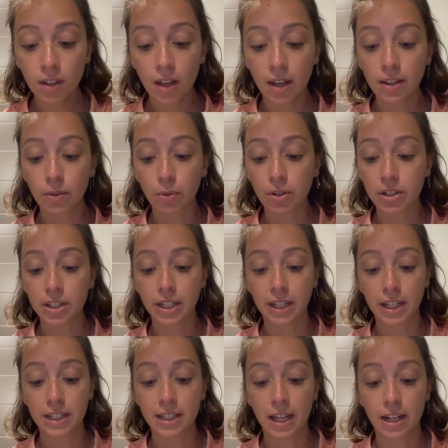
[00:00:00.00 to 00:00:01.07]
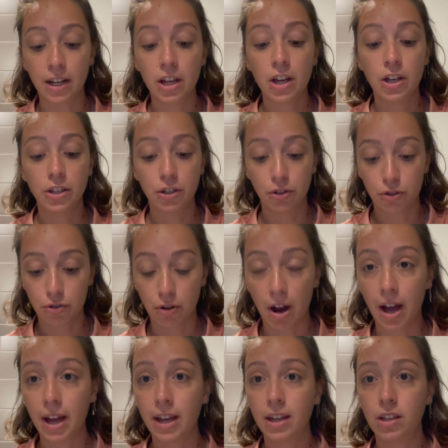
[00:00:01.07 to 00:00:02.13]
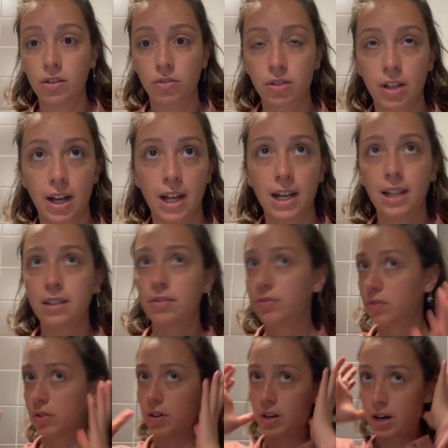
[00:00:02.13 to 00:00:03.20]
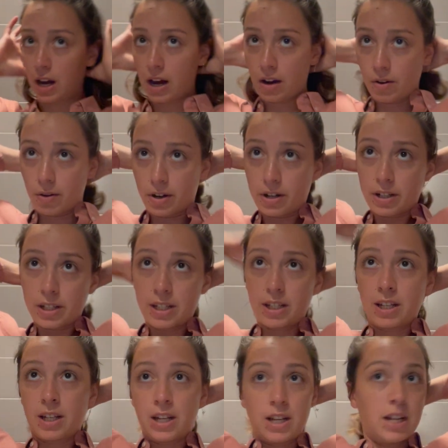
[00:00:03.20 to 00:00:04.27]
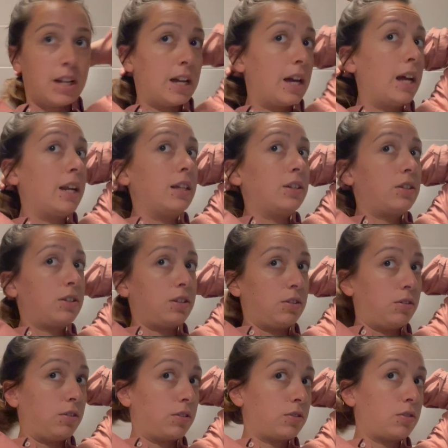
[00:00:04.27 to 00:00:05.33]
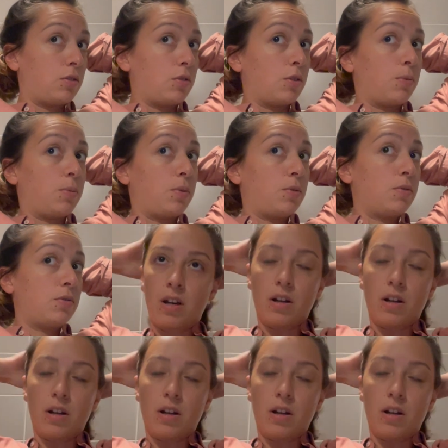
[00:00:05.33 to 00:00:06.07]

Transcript: And the worst thing is that you style it for hours and it still looks horrible.